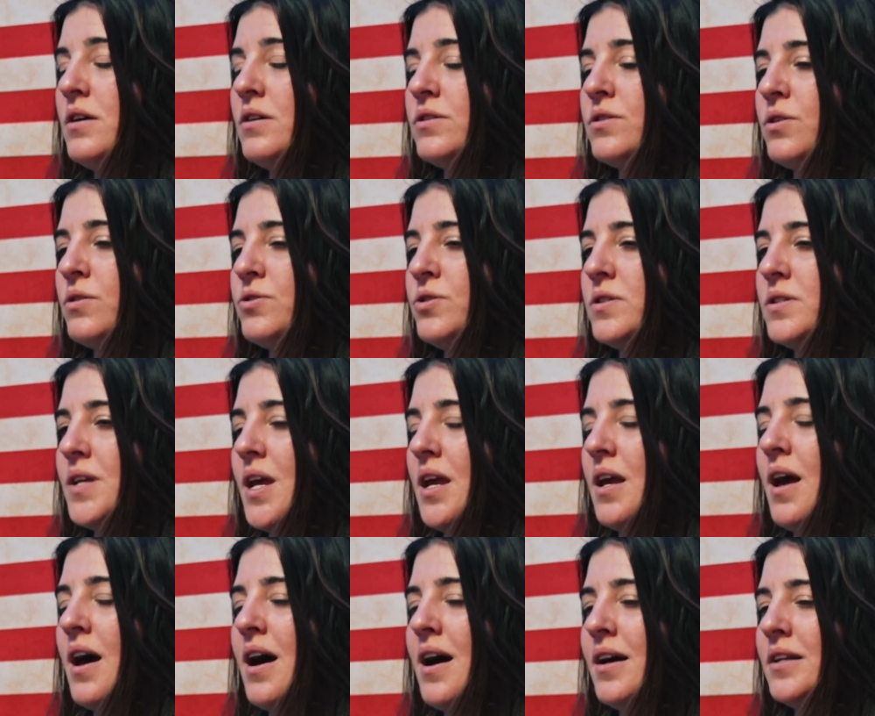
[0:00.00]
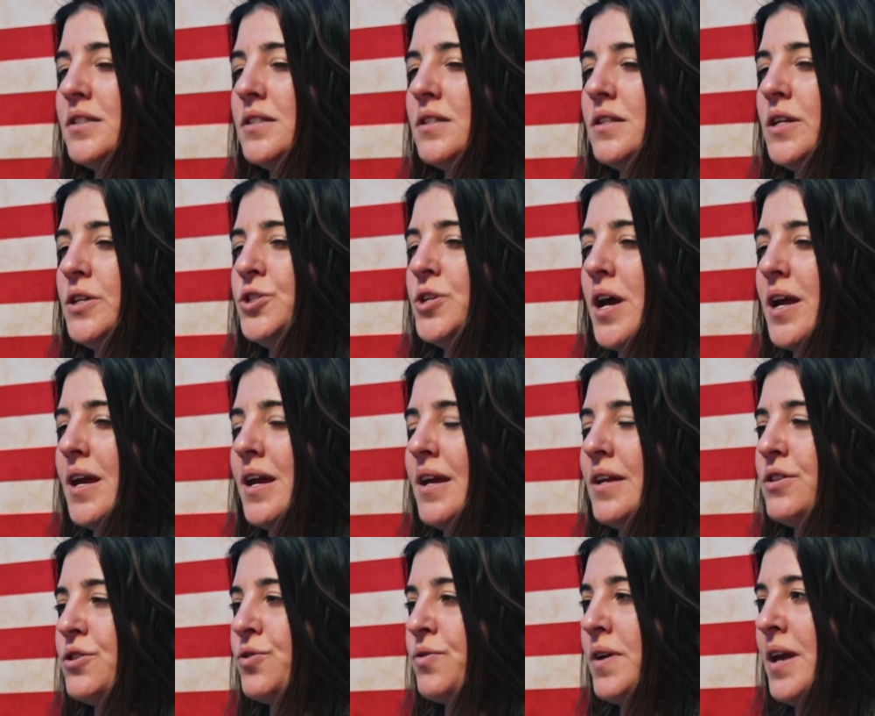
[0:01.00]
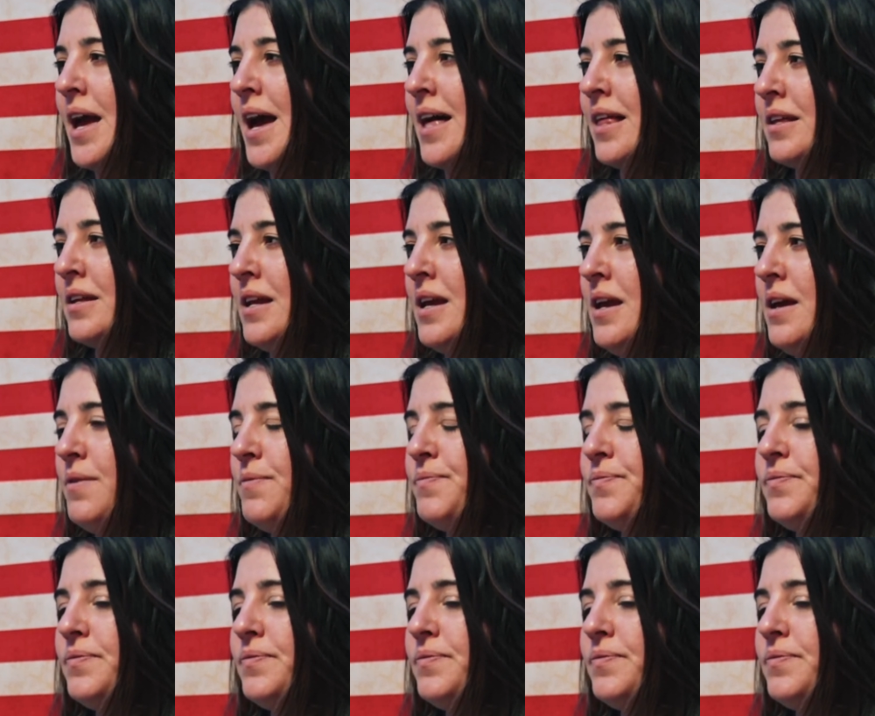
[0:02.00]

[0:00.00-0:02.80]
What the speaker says: So just like constantly checking into reality,